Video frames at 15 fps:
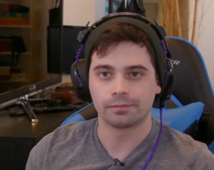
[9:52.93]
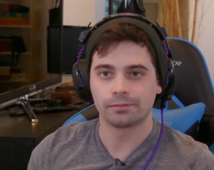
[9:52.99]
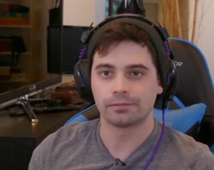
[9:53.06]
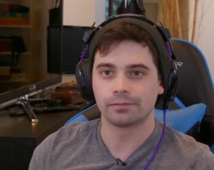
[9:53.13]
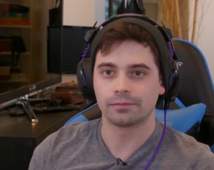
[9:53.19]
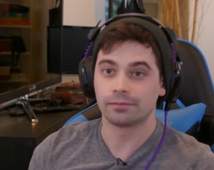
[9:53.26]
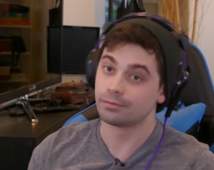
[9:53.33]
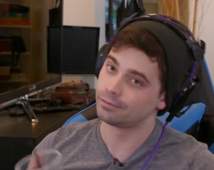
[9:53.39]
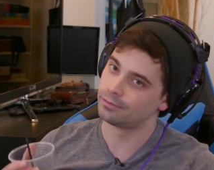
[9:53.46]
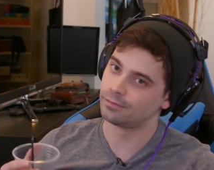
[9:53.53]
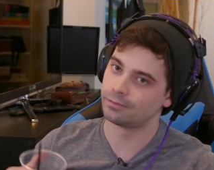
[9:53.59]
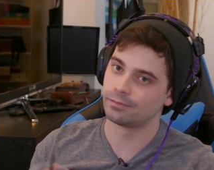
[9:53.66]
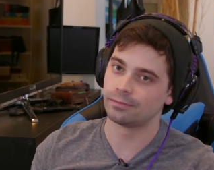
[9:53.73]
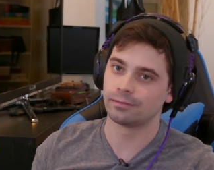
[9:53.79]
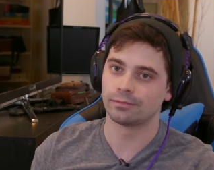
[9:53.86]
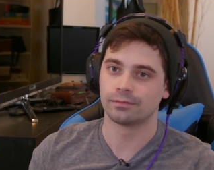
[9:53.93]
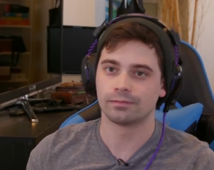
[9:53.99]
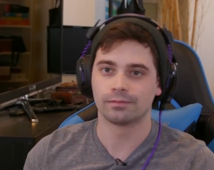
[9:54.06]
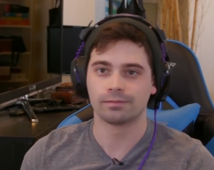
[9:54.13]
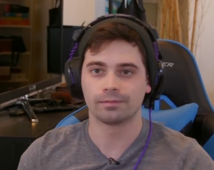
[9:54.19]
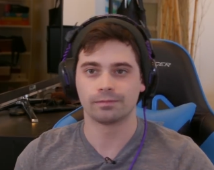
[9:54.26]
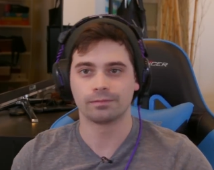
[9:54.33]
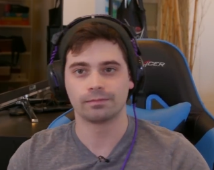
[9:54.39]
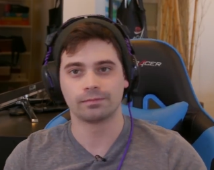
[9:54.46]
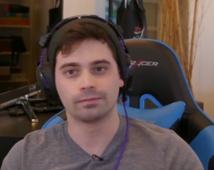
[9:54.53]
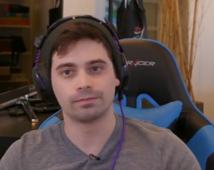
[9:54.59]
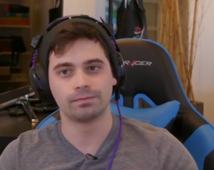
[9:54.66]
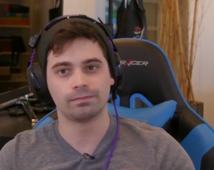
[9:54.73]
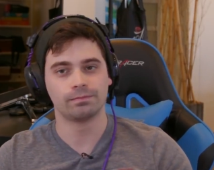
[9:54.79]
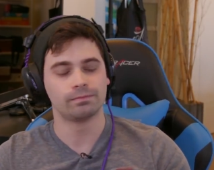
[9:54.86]

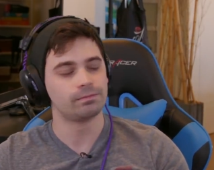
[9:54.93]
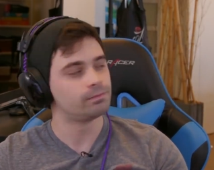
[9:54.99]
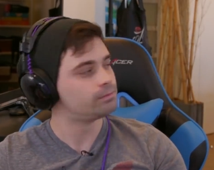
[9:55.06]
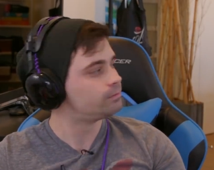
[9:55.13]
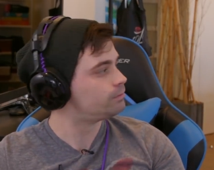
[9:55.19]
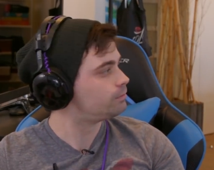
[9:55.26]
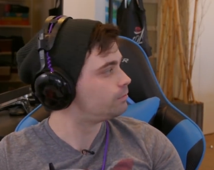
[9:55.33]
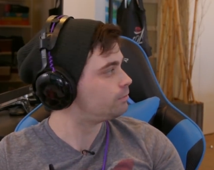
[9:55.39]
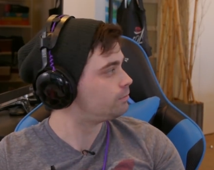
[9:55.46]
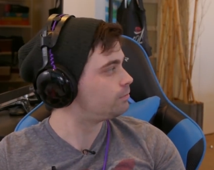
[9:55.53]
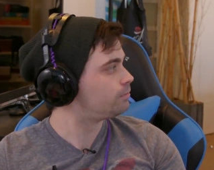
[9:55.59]
(no one is talking)